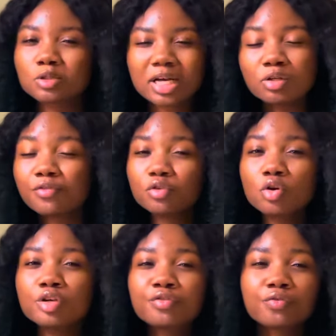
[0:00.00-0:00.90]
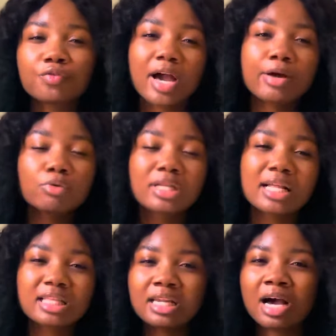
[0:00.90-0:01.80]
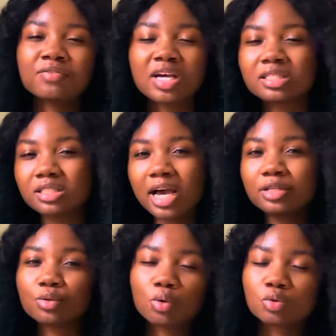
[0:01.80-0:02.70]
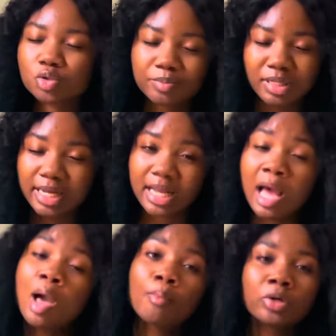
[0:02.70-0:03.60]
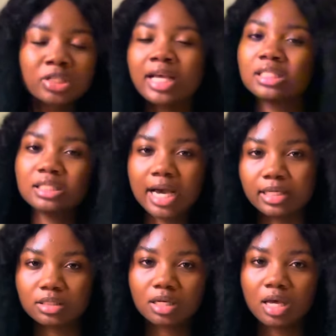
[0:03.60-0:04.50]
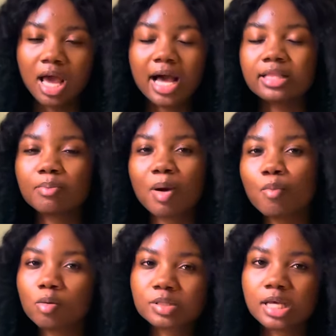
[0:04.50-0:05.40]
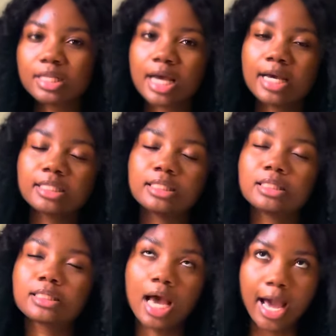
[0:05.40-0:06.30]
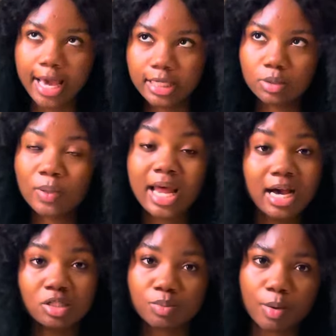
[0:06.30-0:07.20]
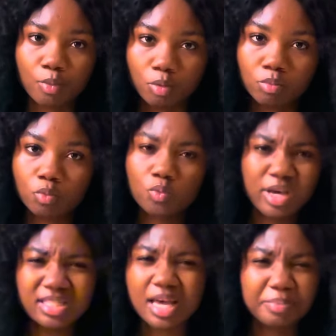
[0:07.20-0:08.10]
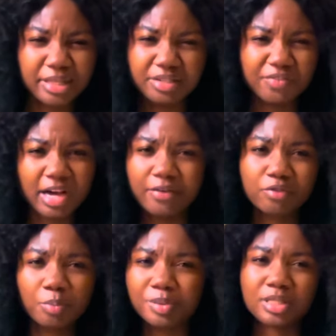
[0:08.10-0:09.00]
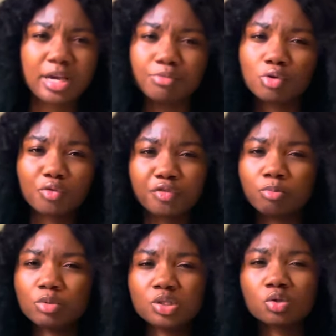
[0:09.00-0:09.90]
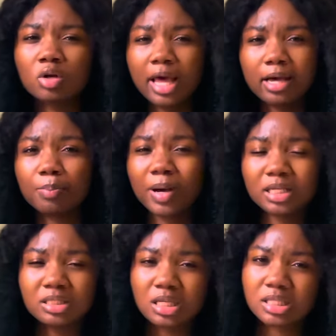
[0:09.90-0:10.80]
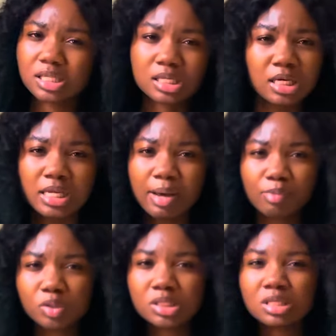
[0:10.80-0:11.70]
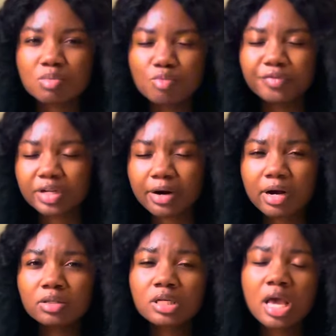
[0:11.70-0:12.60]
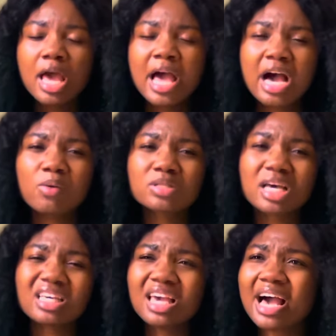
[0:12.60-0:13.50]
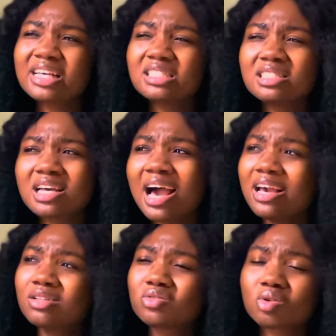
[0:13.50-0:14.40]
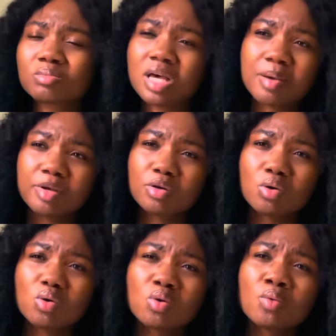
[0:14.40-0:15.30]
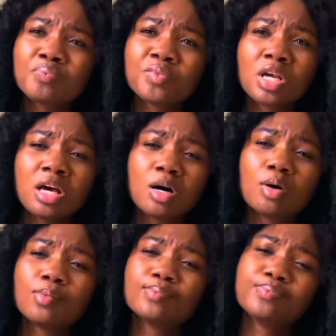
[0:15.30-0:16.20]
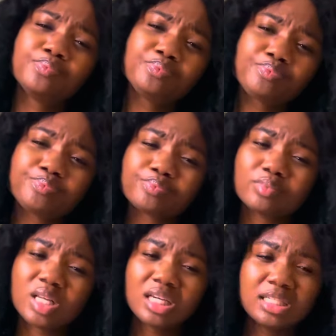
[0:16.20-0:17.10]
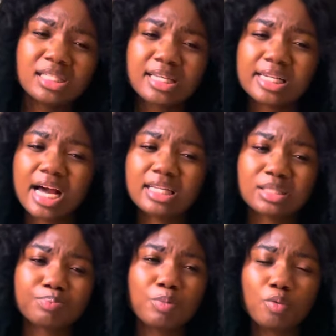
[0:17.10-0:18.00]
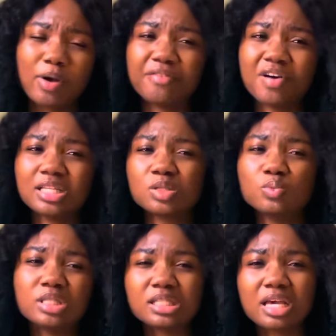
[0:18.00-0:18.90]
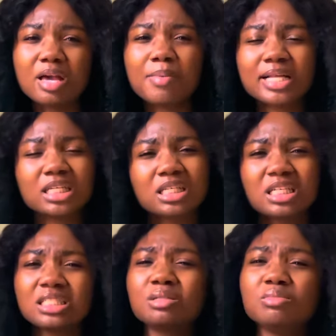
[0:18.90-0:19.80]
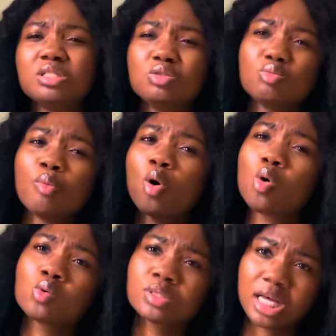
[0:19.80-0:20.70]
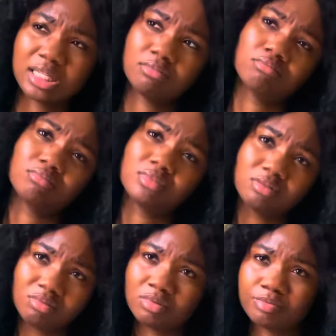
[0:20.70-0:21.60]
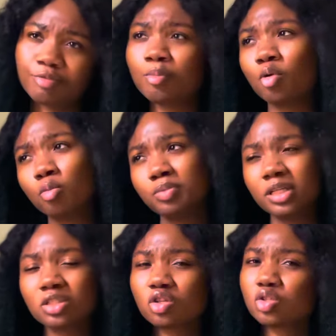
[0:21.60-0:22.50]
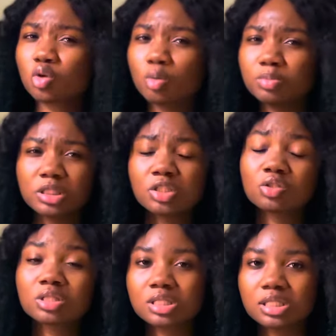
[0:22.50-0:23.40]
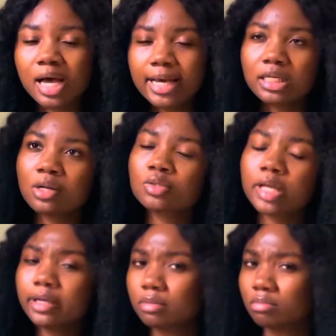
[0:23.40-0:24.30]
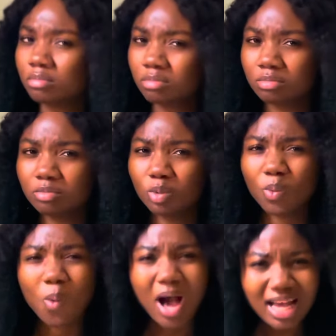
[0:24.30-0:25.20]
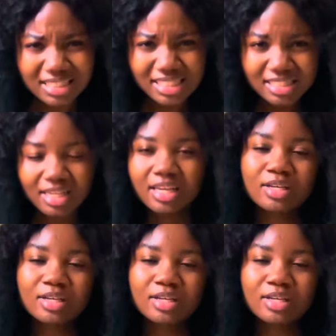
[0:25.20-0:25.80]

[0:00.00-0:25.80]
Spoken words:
I don't even know if I wrote that thing after he died or something like that, but sure, he died. And then my mom said that he died. When I asked my mom, where is I Believe? I have not been hearing of him. It's not like packing that again. I'm not seeing him moving around. And I was like, yeah, he died some time ago. They said that people were fighting with him and they kicked him in his balls, and from complications to complications, he died. And I was like, what?